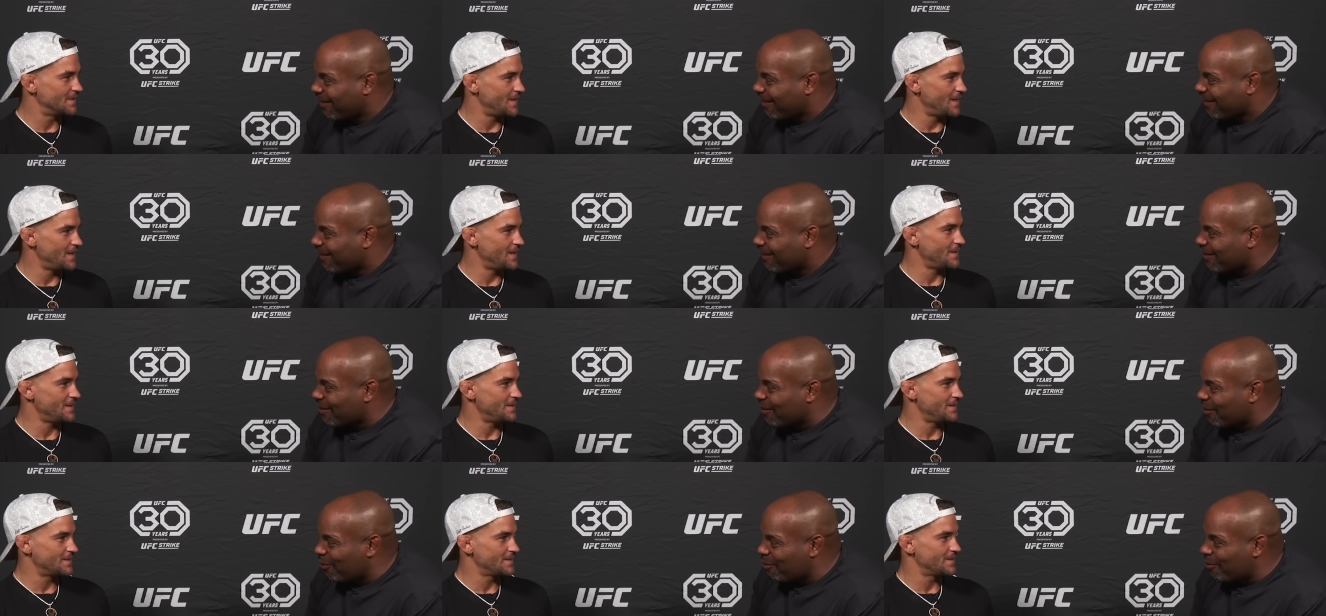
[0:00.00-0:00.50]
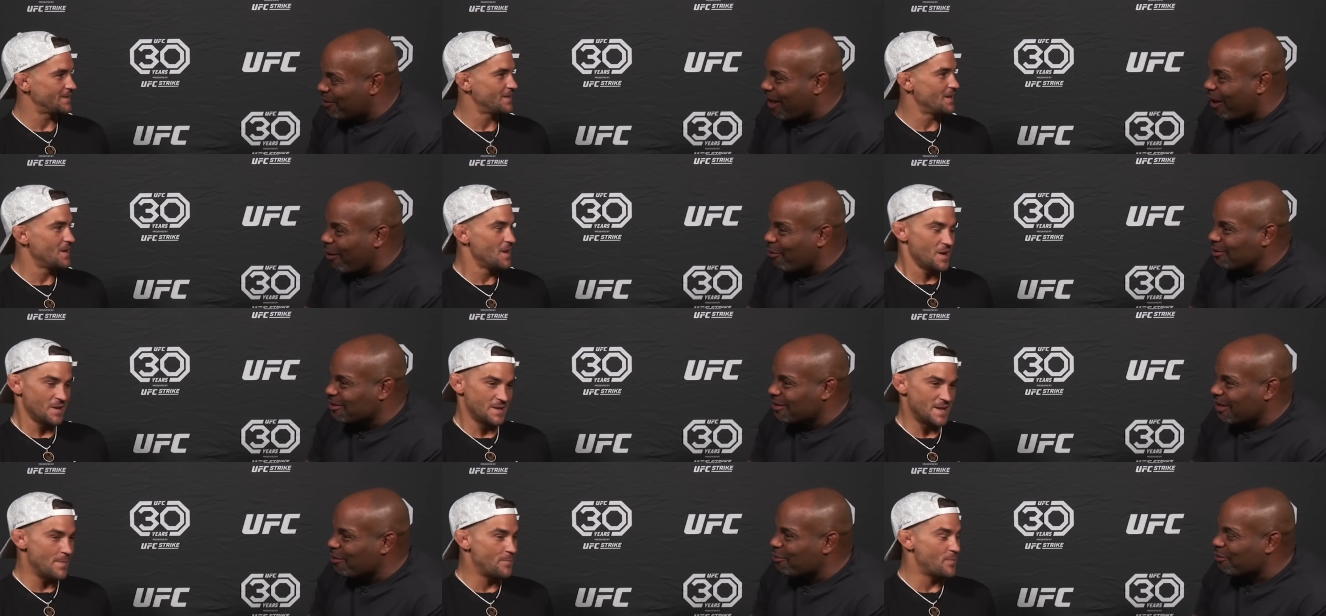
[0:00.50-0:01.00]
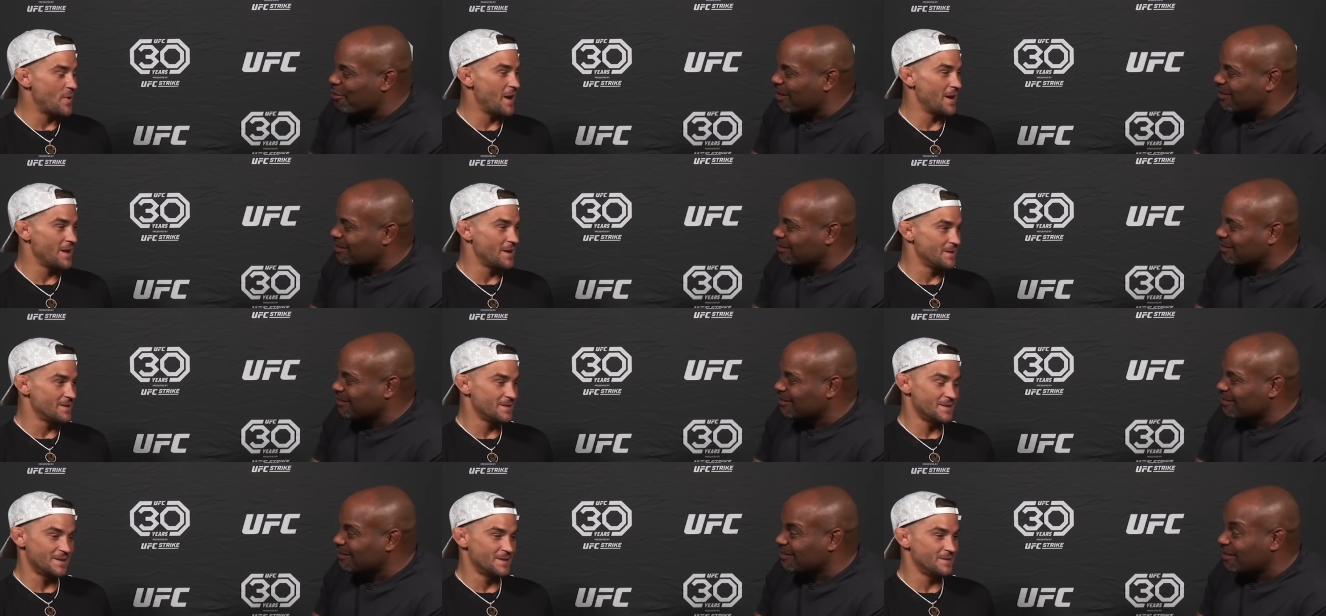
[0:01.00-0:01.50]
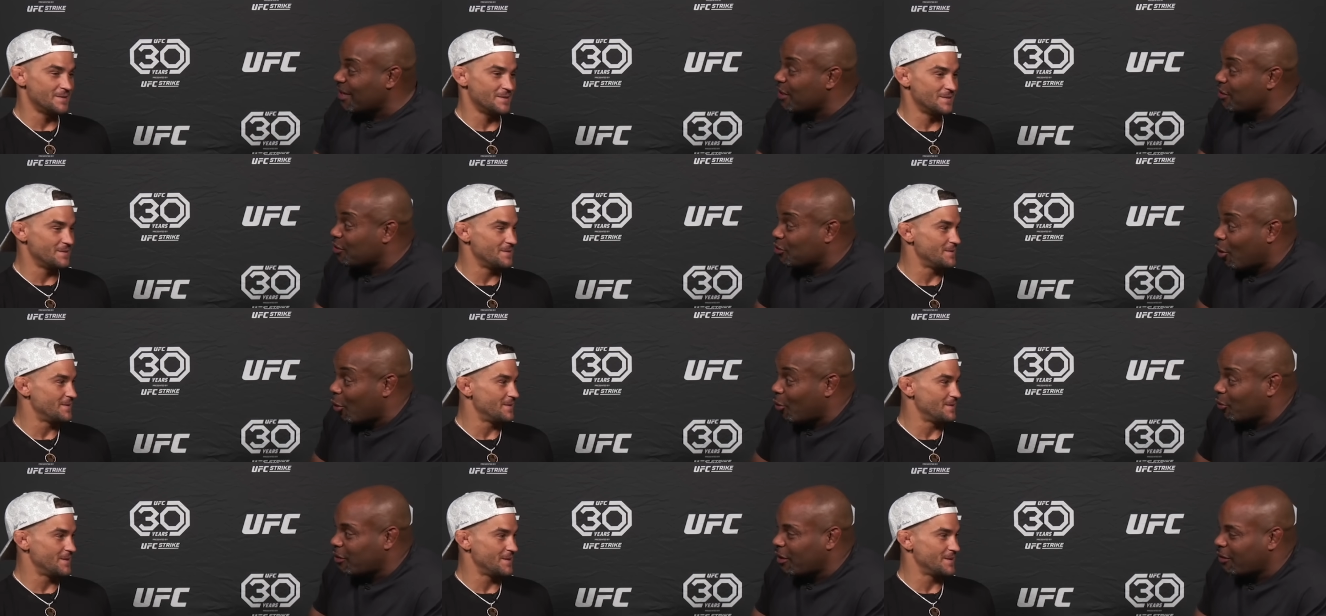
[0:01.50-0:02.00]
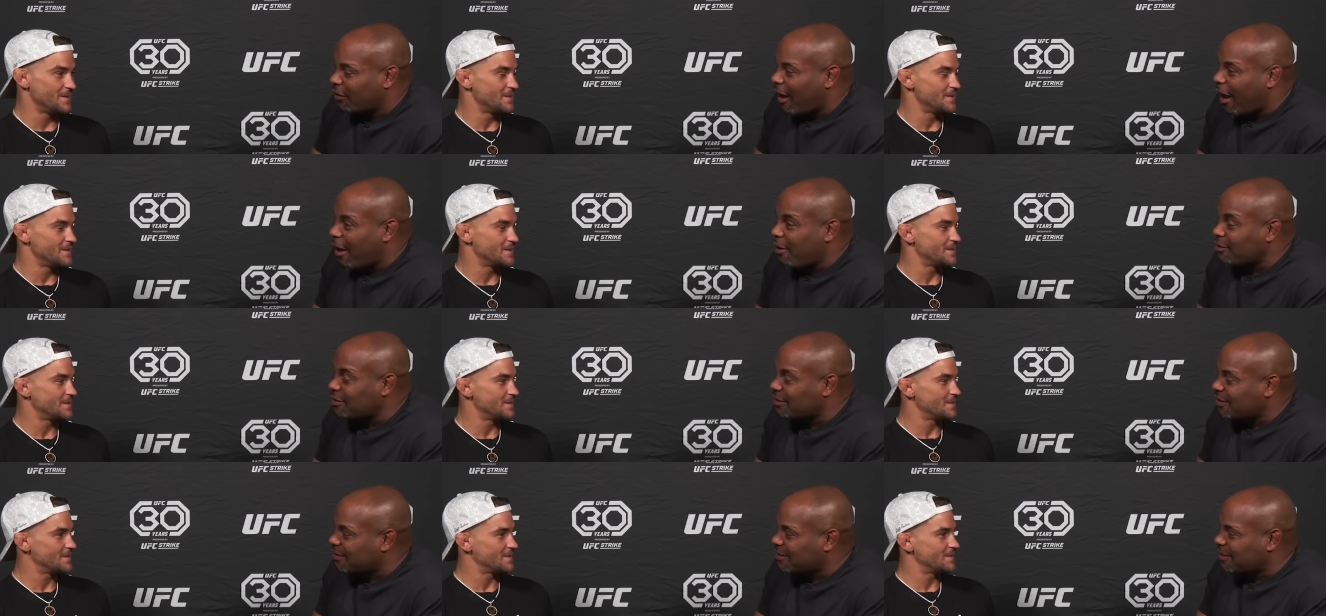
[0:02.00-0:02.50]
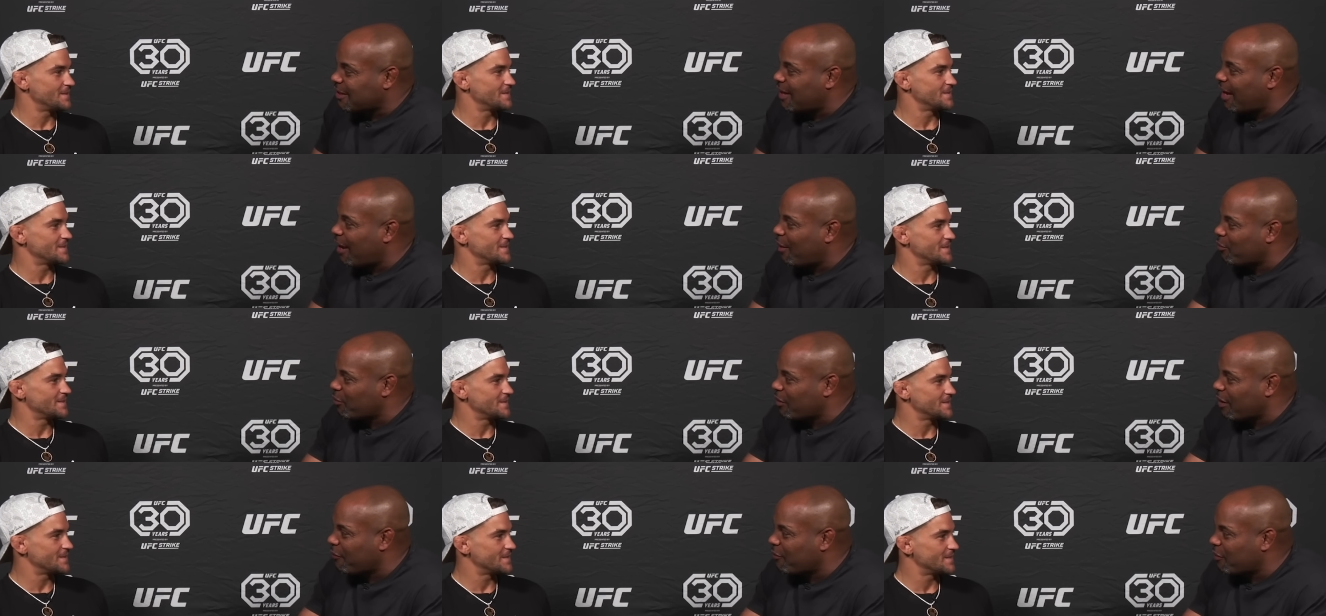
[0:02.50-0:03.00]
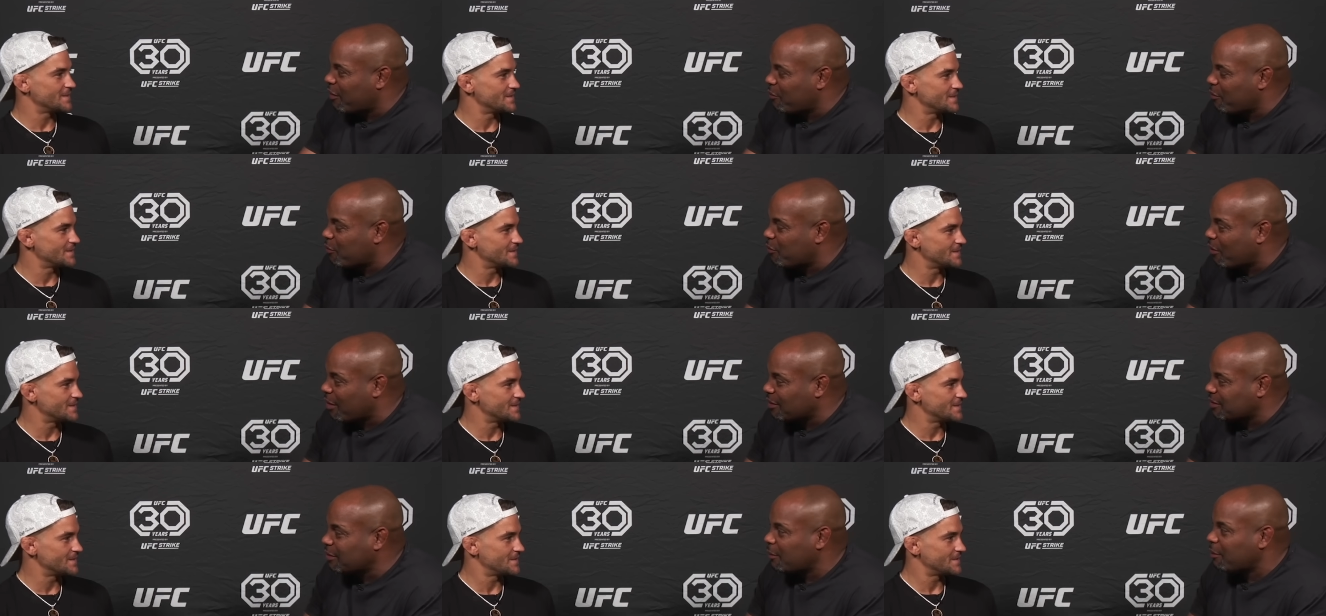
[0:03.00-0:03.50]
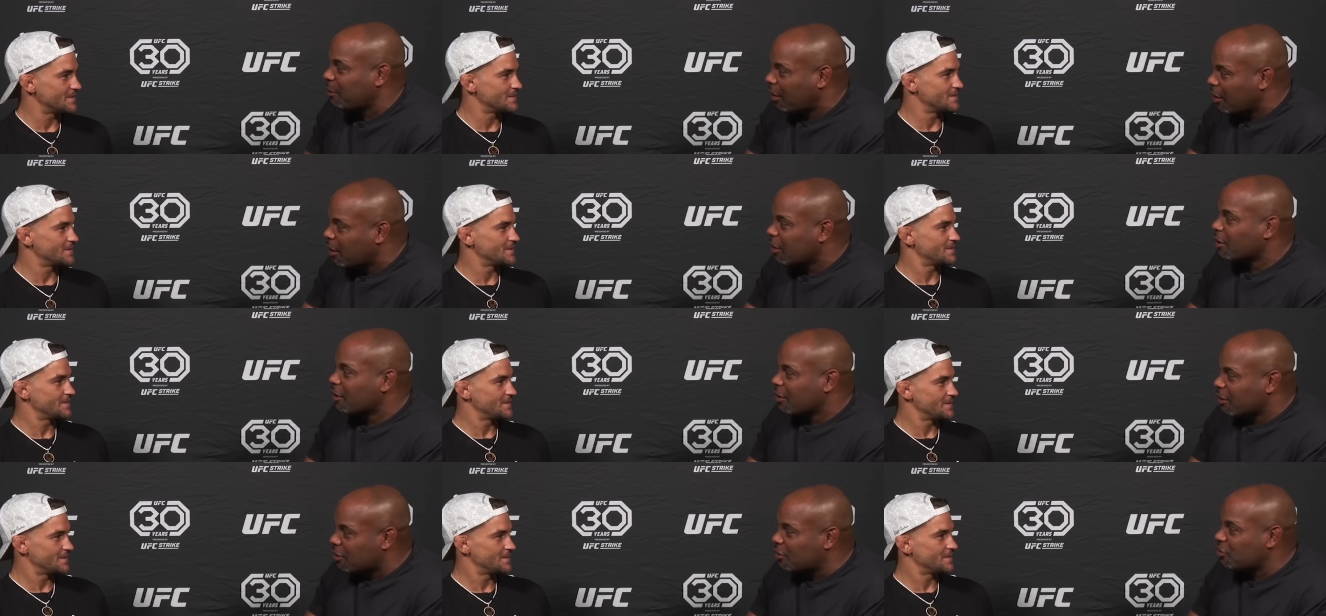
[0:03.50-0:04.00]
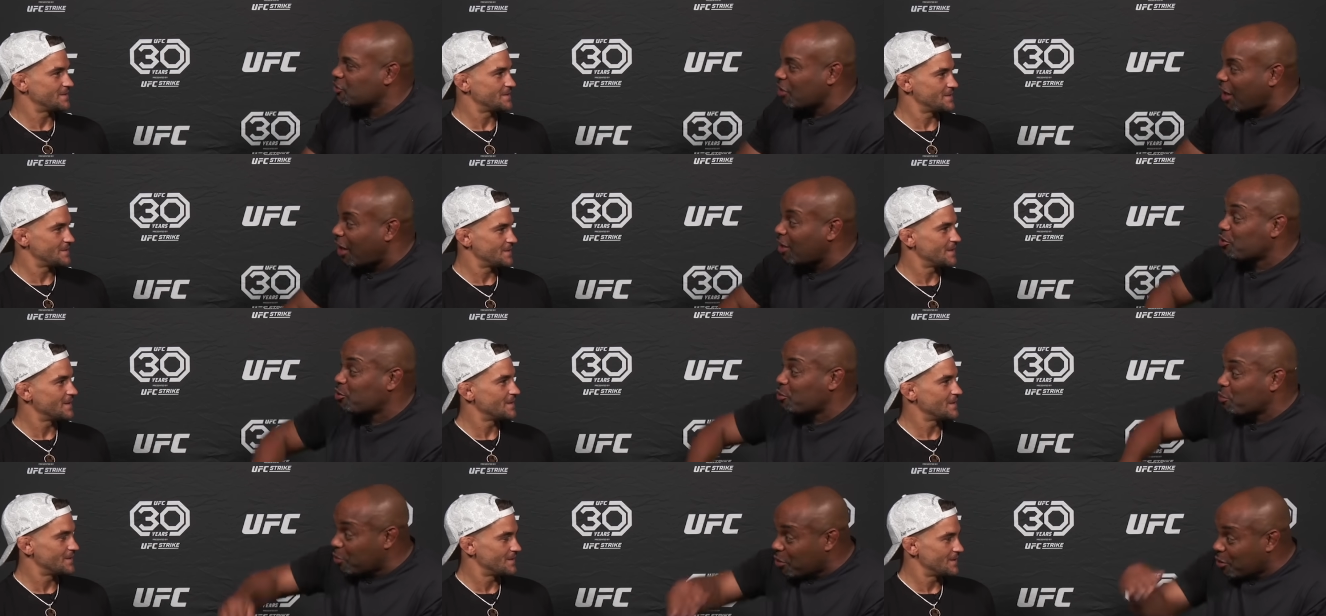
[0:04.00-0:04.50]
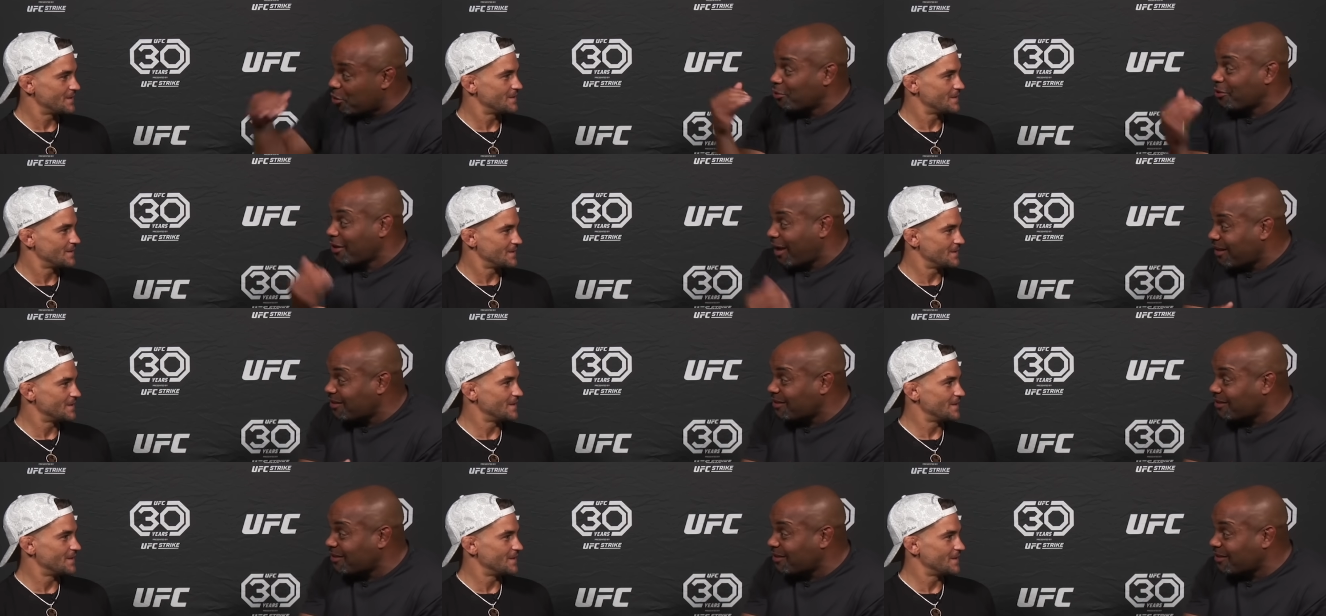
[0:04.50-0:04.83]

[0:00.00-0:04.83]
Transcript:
Speaker 1: Yeah. You know when I was at they probably, Russell, they don't. I used to say that whenever they be wrestling, I'd be like, "Good shot, Jamil.